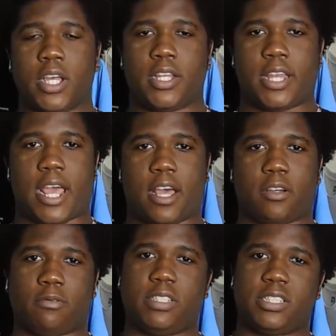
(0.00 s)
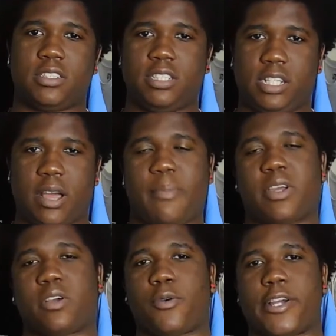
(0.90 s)
Now, recently, I've been
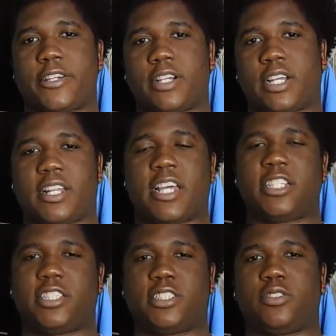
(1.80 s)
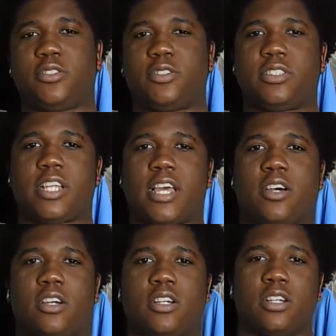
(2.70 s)
acquiring a lot of shoes that
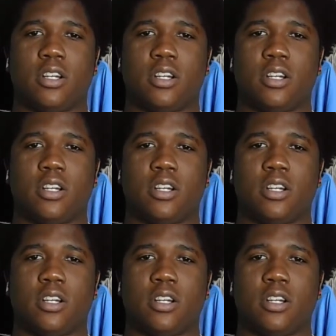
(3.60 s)
are